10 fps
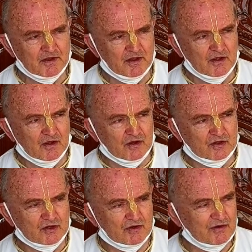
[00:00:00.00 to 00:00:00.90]

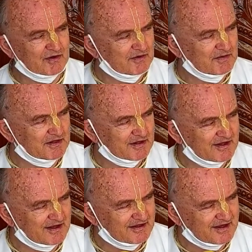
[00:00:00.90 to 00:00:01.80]
So immediately
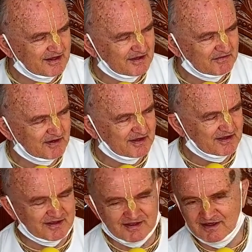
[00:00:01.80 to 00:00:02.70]
then we
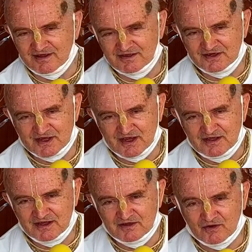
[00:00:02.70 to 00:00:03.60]

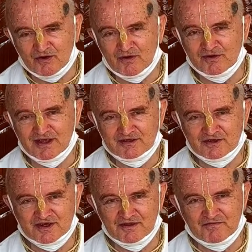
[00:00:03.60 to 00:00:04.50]
decided, let us
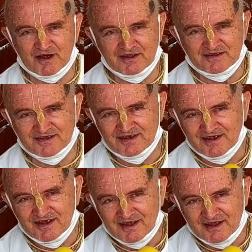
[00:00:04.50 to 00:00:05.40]
invite
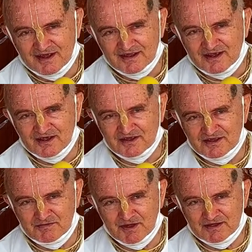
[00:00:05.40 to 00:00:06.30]
the
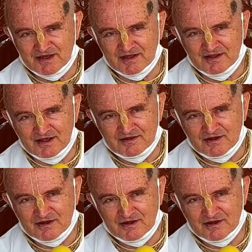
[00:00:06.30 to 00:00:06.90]
Tibetan leader.